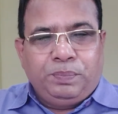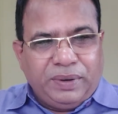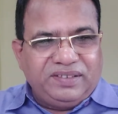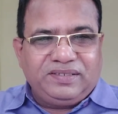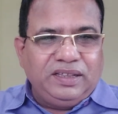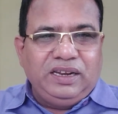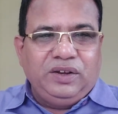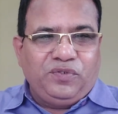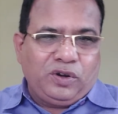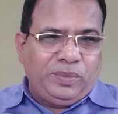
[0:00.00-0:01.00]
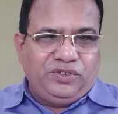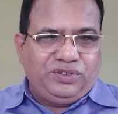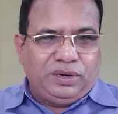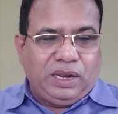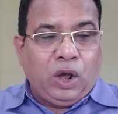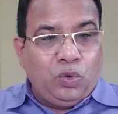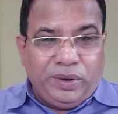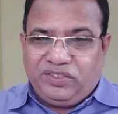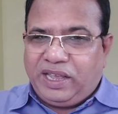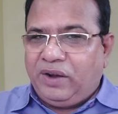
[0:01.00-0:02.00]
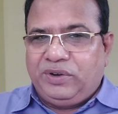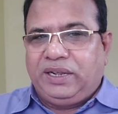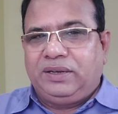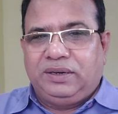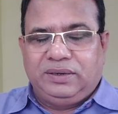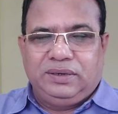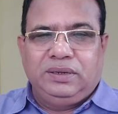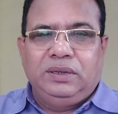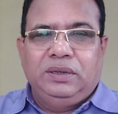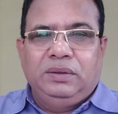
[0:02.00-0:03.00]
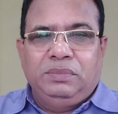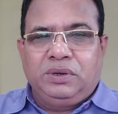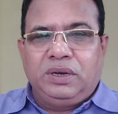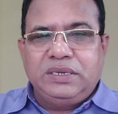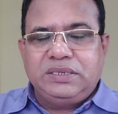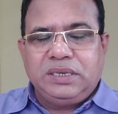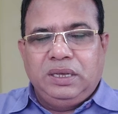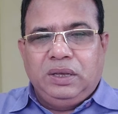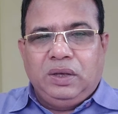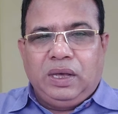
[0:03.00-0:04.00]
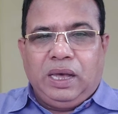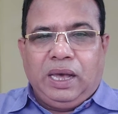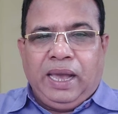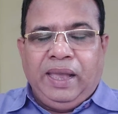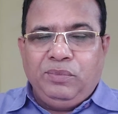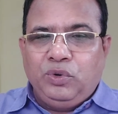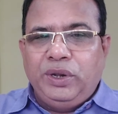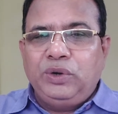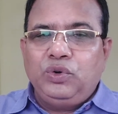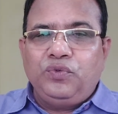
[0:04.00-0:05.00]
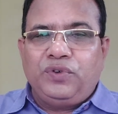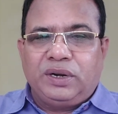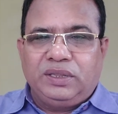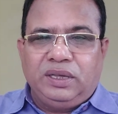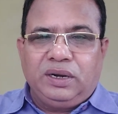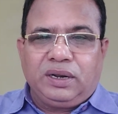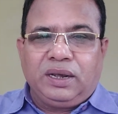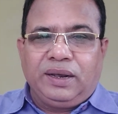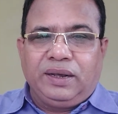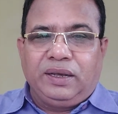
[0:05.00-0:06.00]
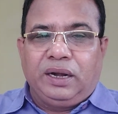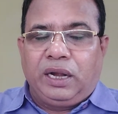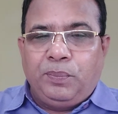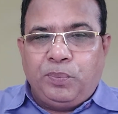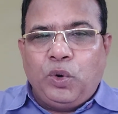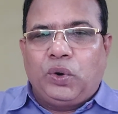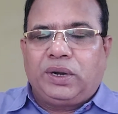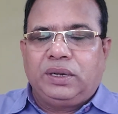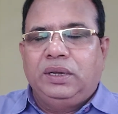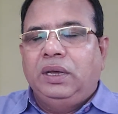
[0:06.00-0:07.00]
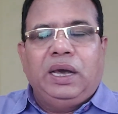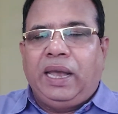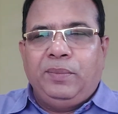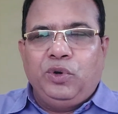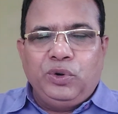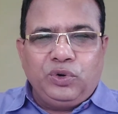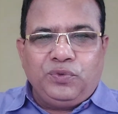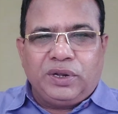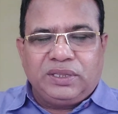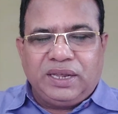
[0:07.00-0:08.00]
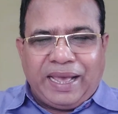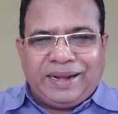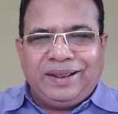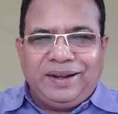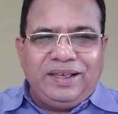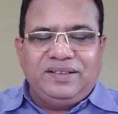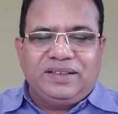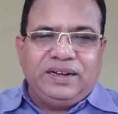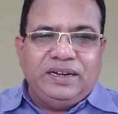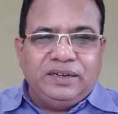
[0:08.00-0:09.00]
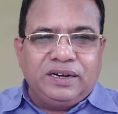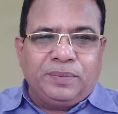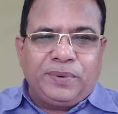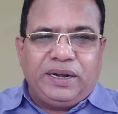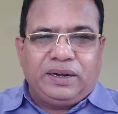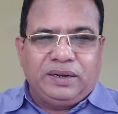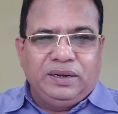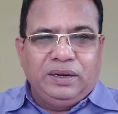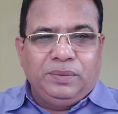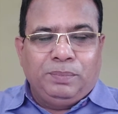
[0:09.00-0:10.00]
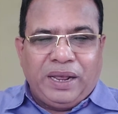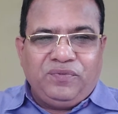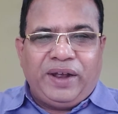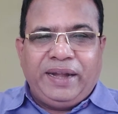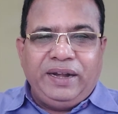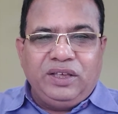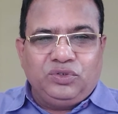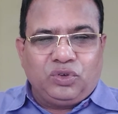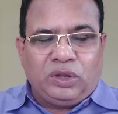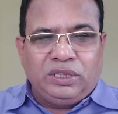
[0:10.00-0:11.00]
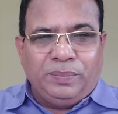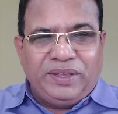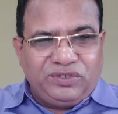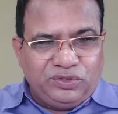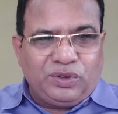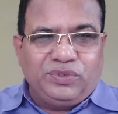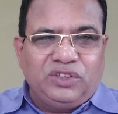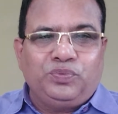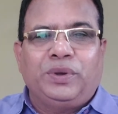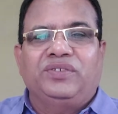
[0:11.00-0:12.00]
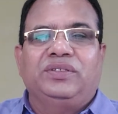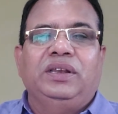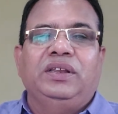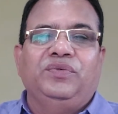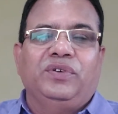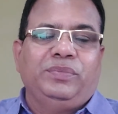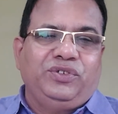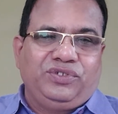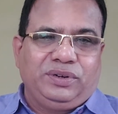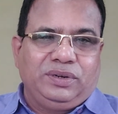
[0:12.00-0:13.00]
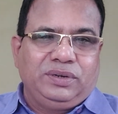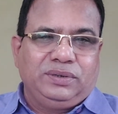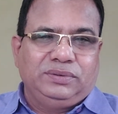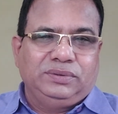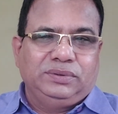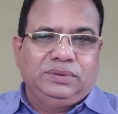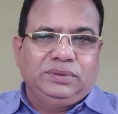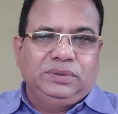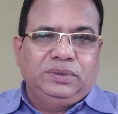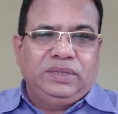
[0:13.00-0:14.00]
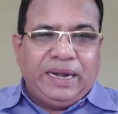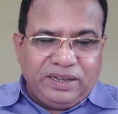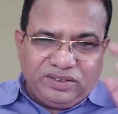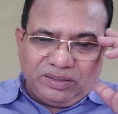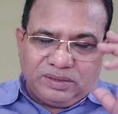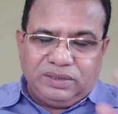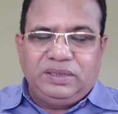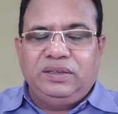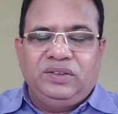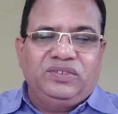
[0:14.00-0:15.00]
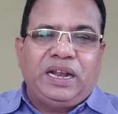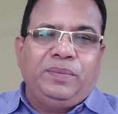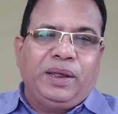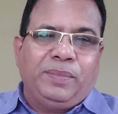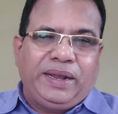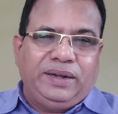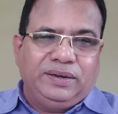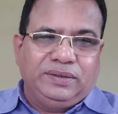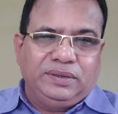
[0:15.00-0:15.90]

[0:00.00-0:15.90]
Personal information, how much I have taken, because I am going to further report, I am going to further analyze and interpret my findings on the basis of this personal information that is inside my mind.